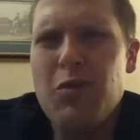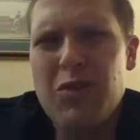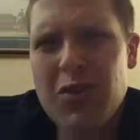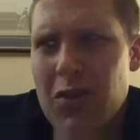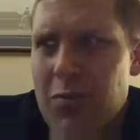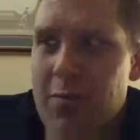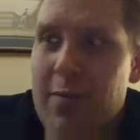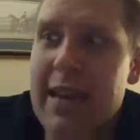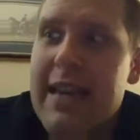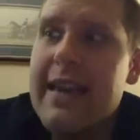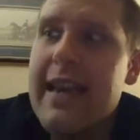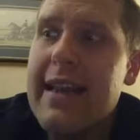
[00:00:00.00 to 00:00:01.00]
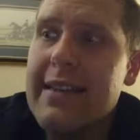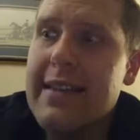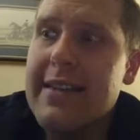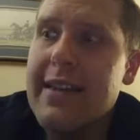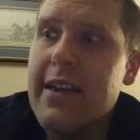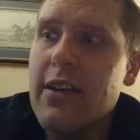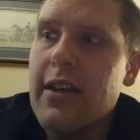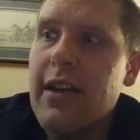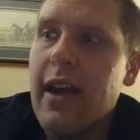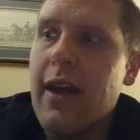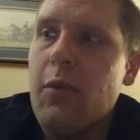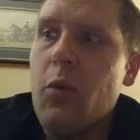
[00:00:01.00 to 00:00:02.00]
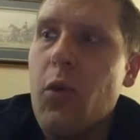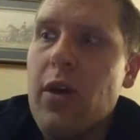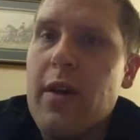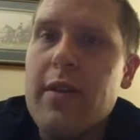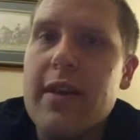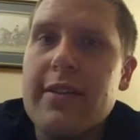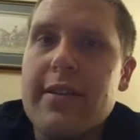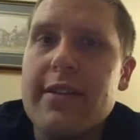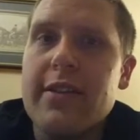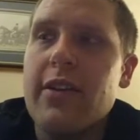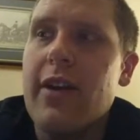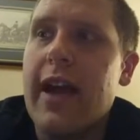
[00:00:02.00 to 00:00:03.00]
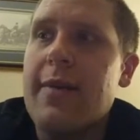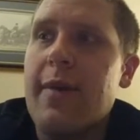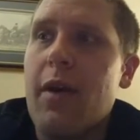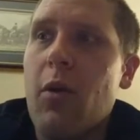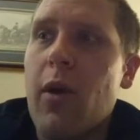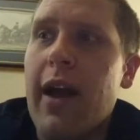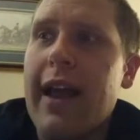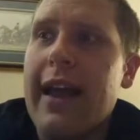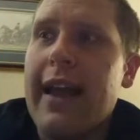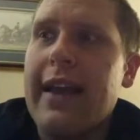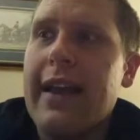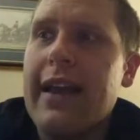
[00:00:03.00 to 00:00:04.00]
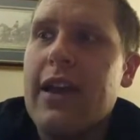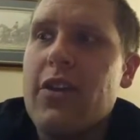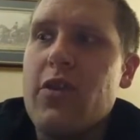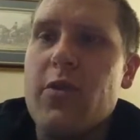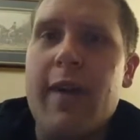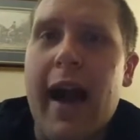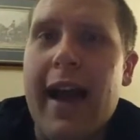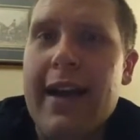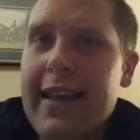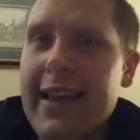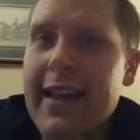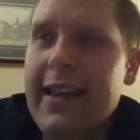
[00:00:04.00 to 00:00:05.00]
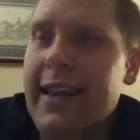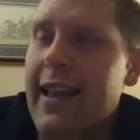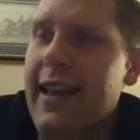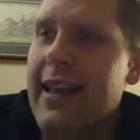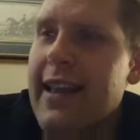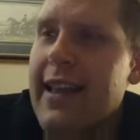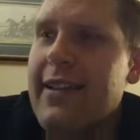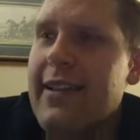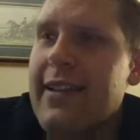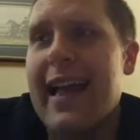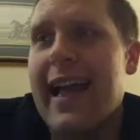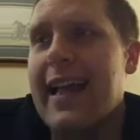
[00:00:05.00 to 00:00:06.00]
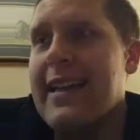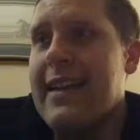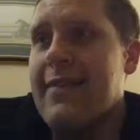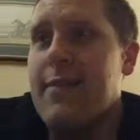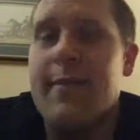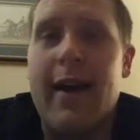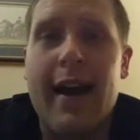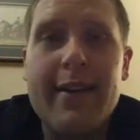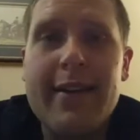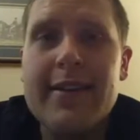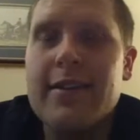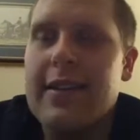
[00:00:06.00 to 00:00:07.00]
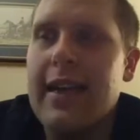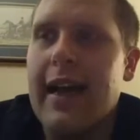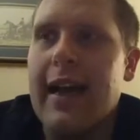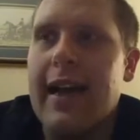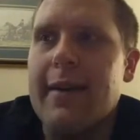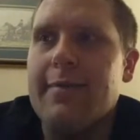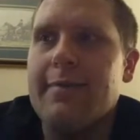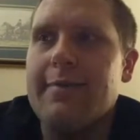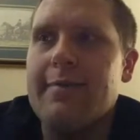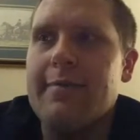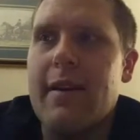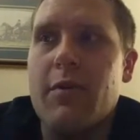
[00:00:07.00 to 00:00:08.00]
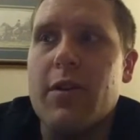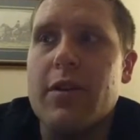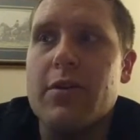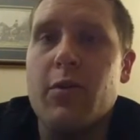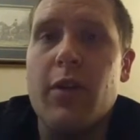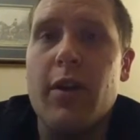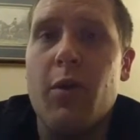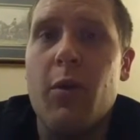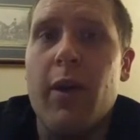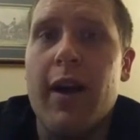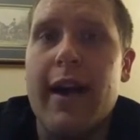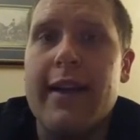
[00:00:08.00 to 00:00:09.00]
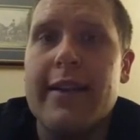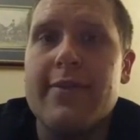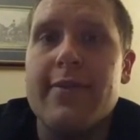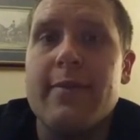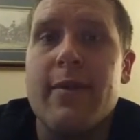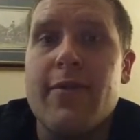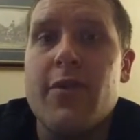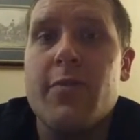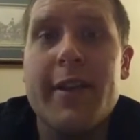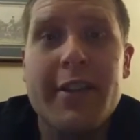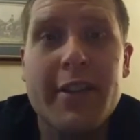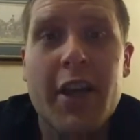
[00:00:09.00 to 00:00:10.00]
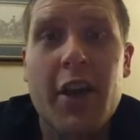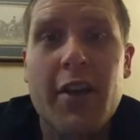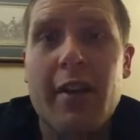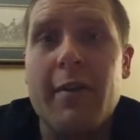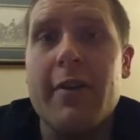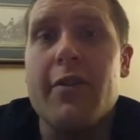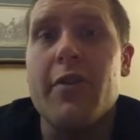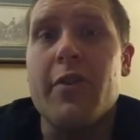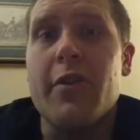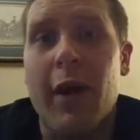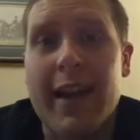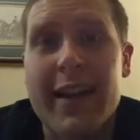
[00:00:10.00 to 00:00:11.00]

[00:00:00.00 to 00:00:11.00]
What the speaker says: Me necessarily, I wouldn't necessarily go out of my way to buy it again. I didn't even buy this. It was one of the wines from a few weeks ago that we were doing wine